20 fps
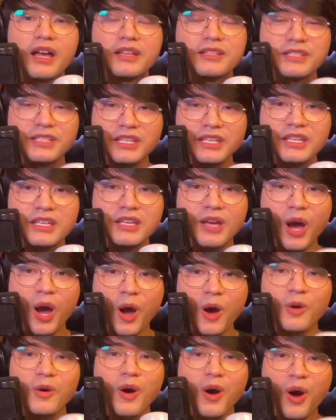
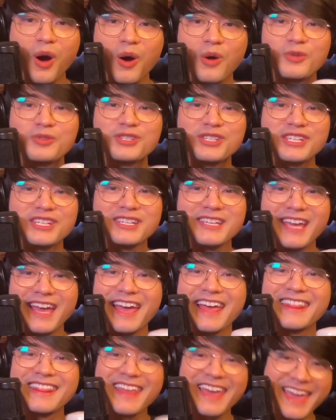
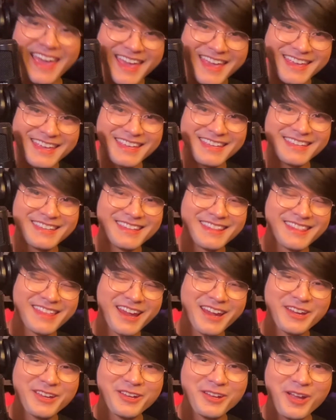GOOGNA.
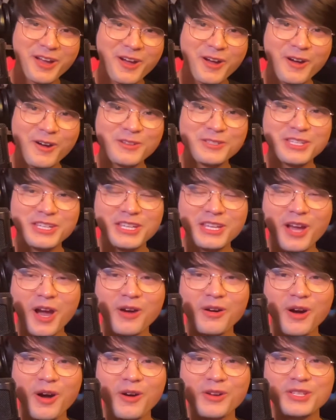There you go,
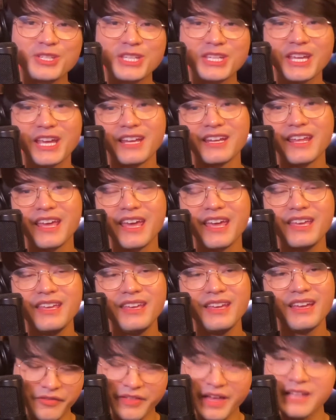GOOGNA.
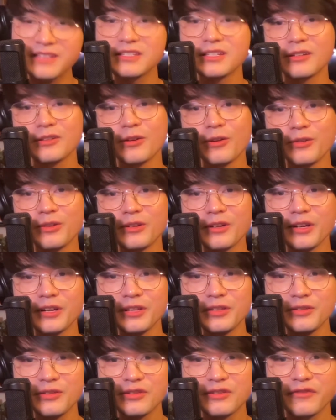That's the code you're gonna
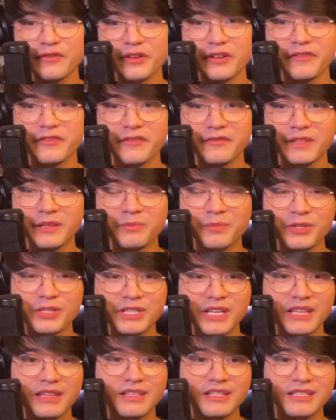use for a
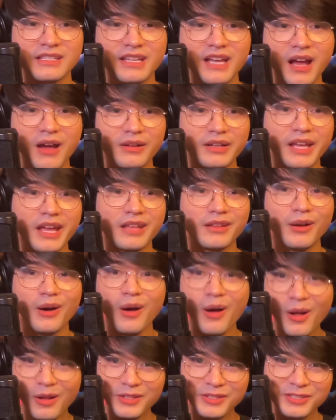15% discount. And
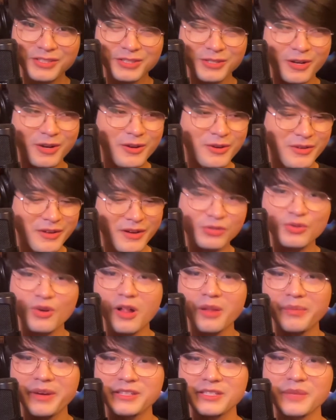also to all
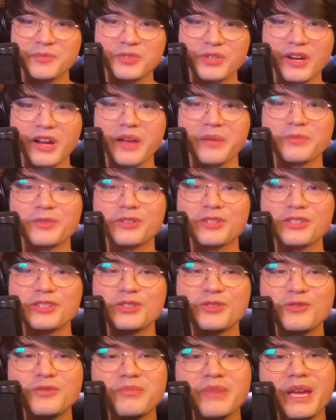my subscribers,
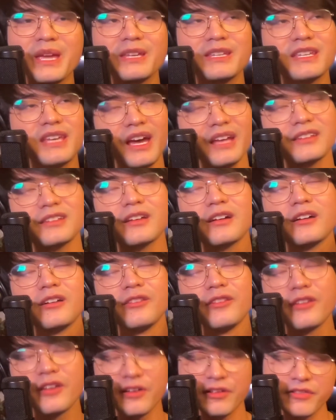you may get
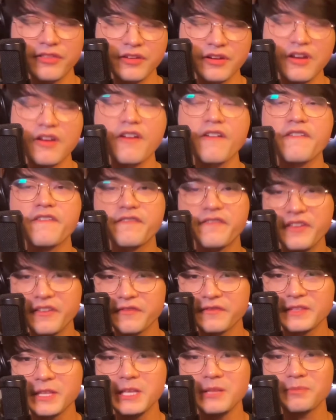another
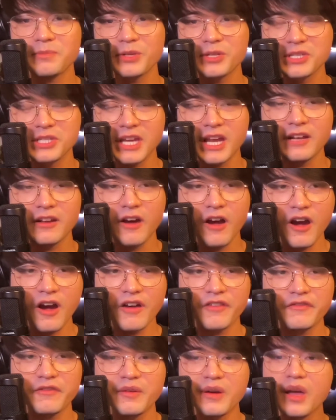15%
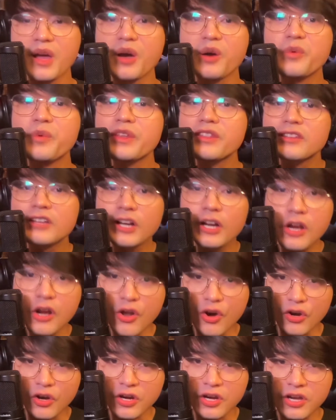off with
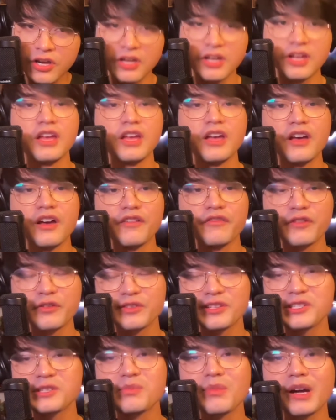Klook for the
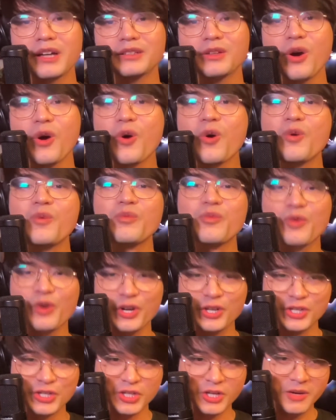Smart Home
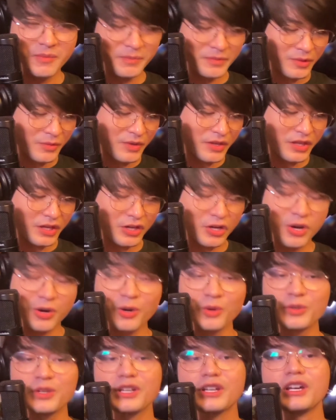Workshop with the
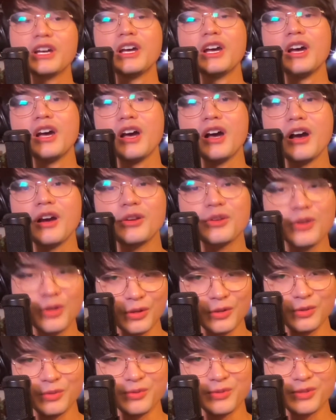code
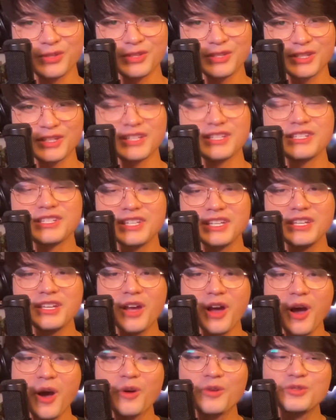GOOGLEWS,
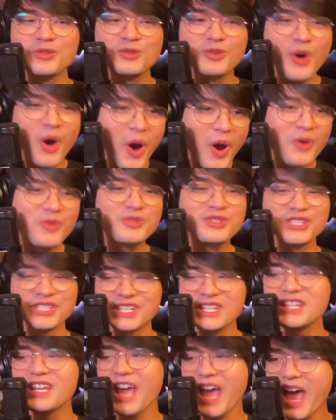
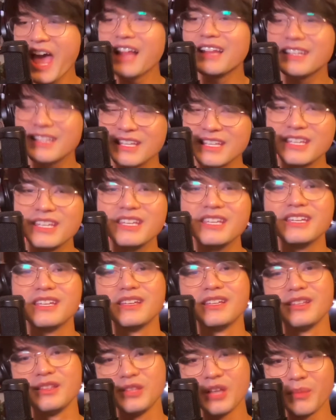
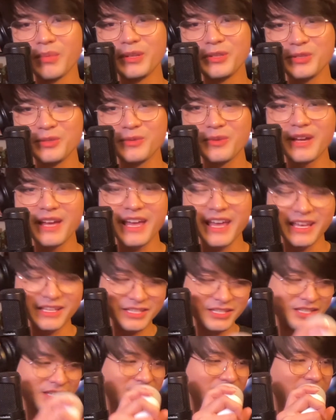
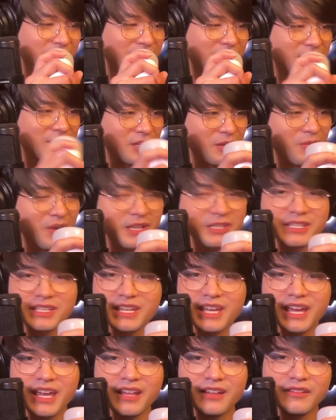GOOGLEWS. So once
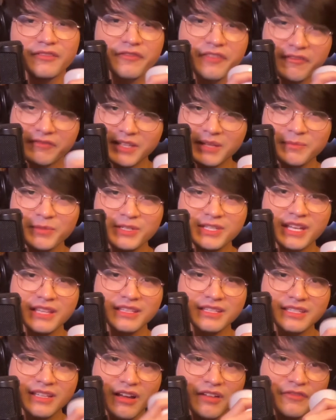again, 15%
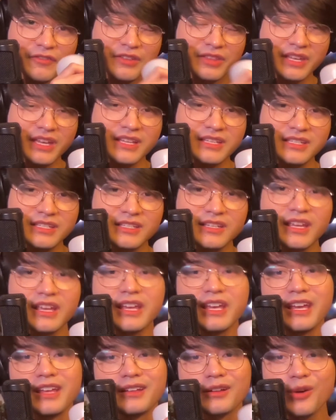discount for this
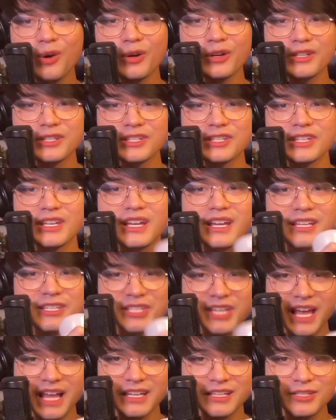in Quartz,
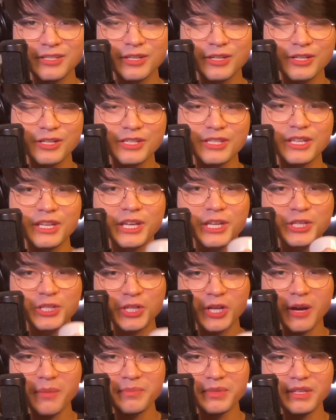Challengers, in
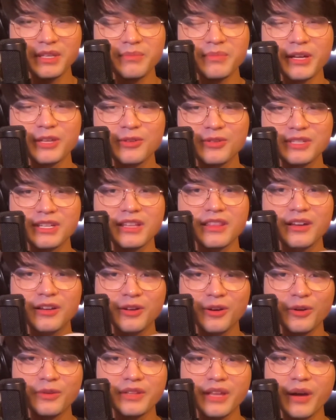Shopee by using the
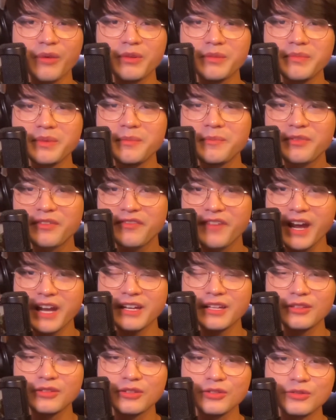code I will be
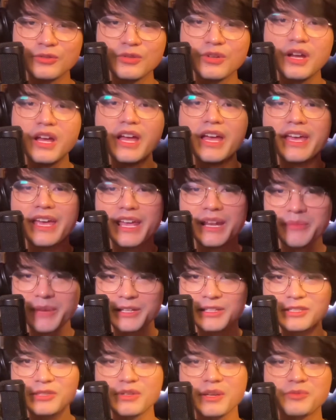providing to you in my
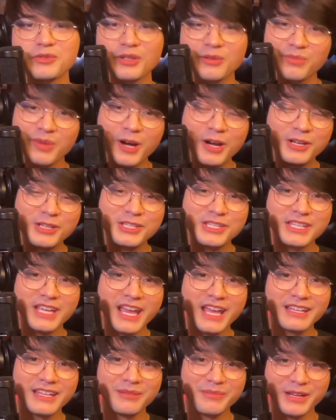description box
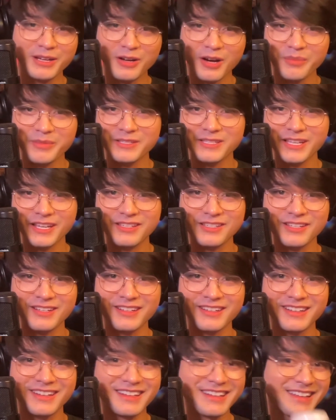and in my comment section.
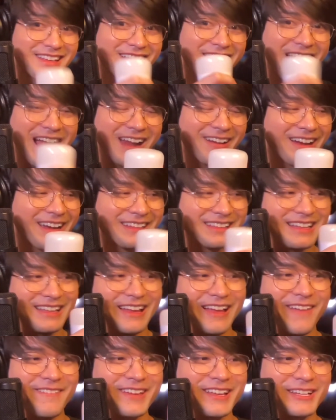All right,
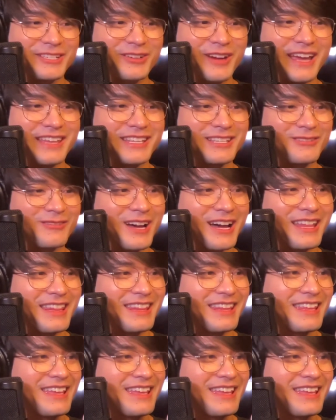I'm gonna try this one.